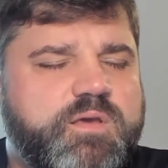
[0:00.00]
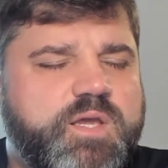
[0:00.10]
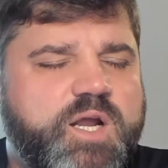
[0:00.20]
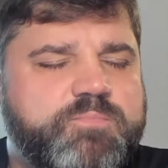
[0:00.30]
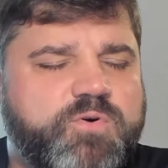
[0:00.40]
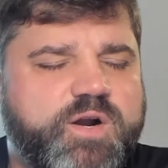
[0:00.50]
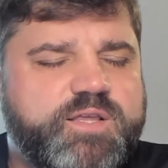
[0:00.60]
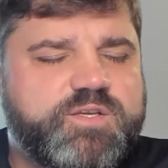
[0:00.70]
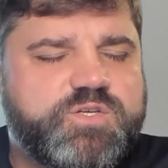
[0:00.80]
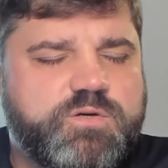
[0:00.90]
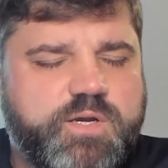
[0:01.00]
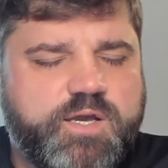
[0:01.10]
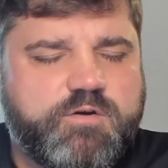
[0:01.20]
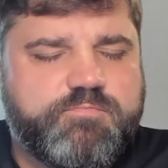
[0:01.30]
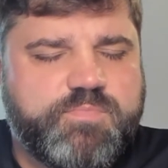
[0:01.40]
And I pray that you'll
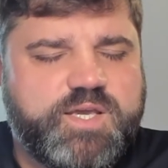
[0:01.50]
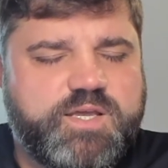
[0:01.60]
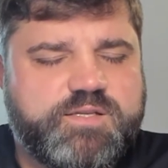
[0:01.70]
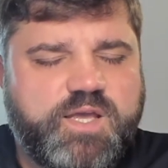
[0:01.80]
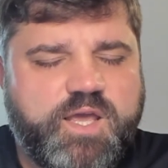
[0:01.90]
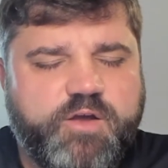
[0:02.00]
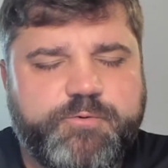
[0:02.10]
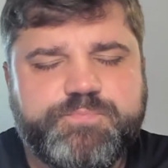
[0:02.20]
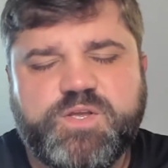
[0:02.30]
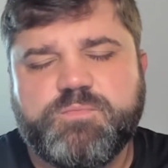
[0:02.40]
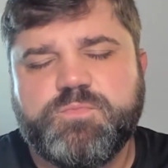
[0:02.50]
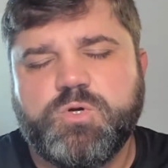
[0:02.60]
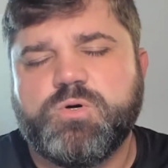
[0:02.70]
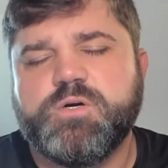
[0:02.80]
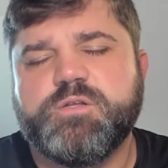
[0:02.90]
help me to help them,
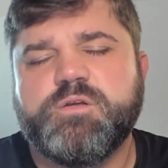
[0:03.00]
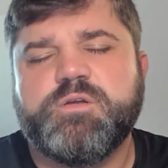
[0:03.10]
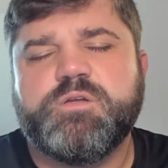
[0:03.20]
Lord,